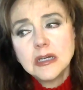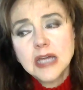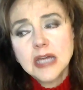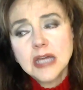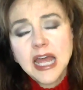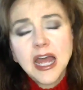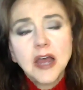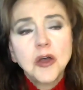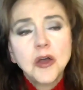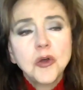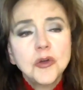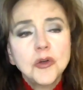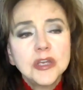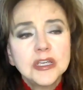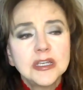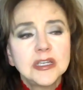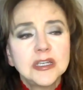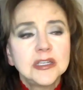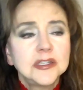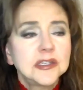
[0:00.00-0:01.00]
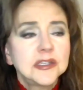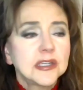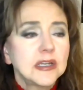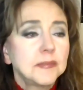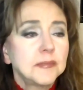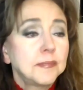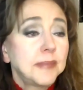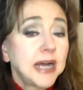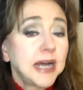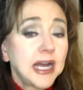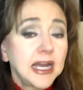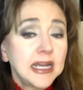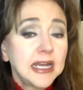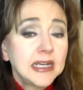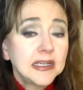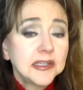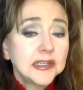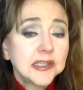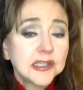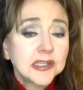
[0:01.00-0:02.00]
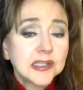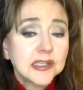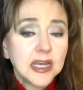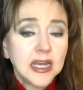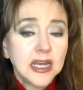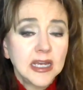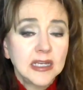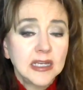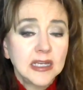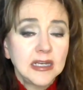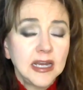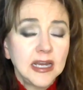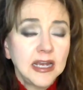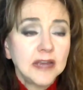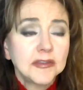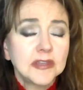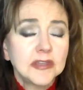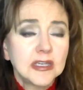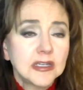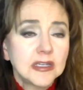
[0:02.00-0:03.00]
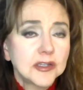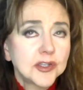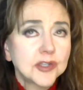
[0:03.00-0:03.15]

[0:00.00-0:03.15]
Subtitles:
How is bias and ethics?